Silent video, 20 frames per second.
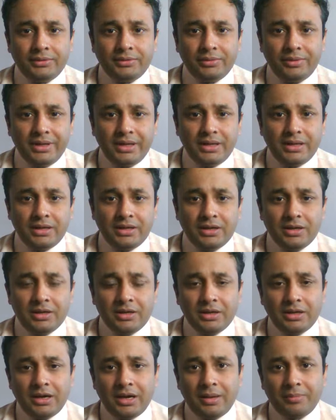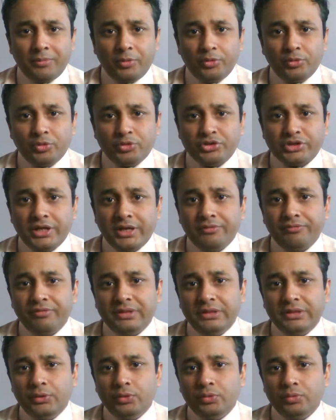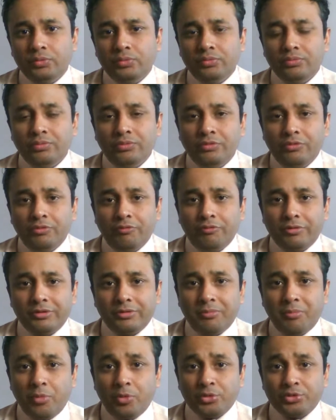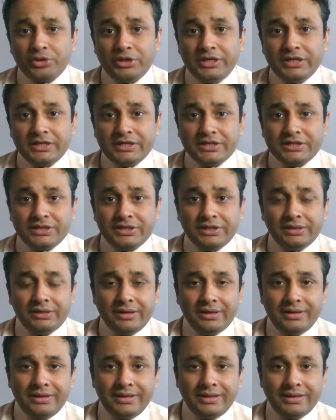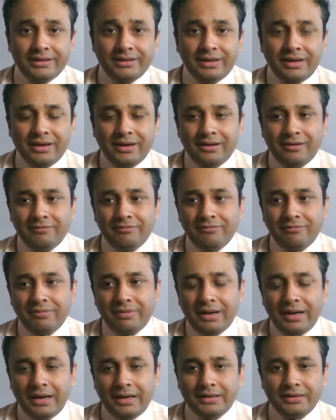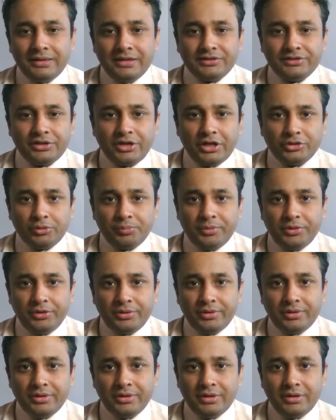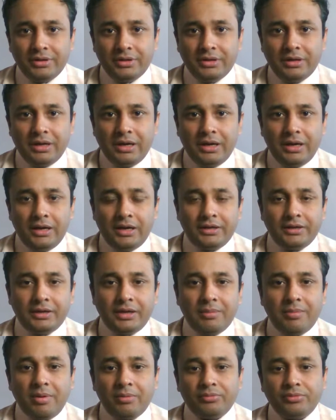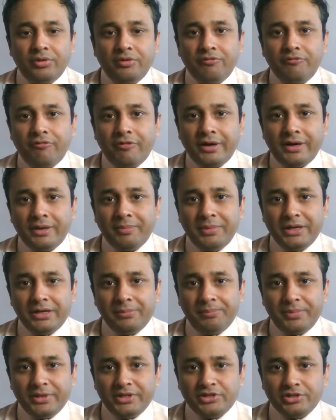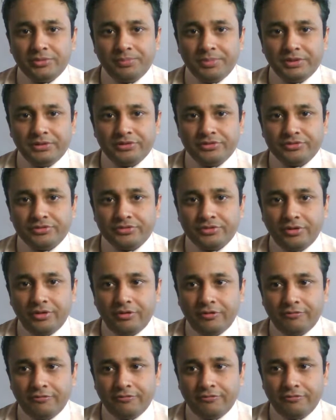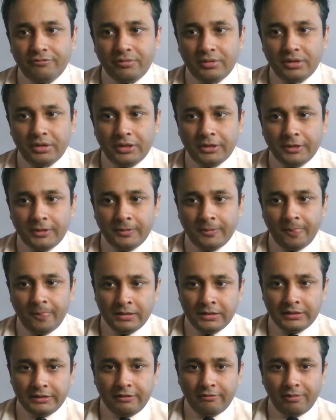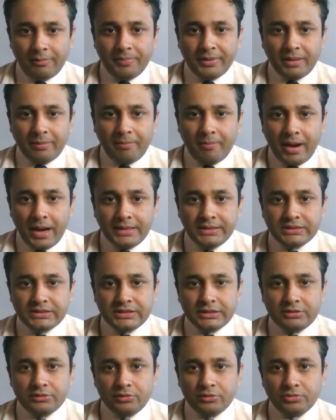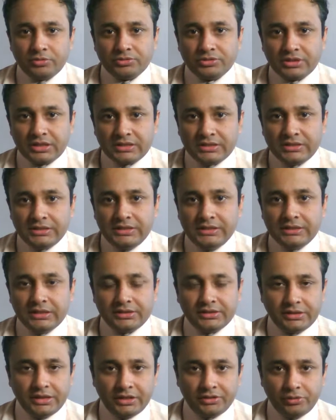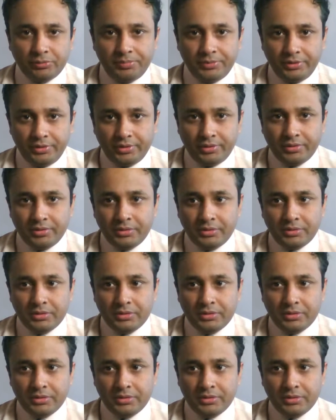and today I'm going to share with you one of the most interesting learning I have had as an entrepreneur and about the fundamental principles of developing a mindset to succeed as an entrepreneur.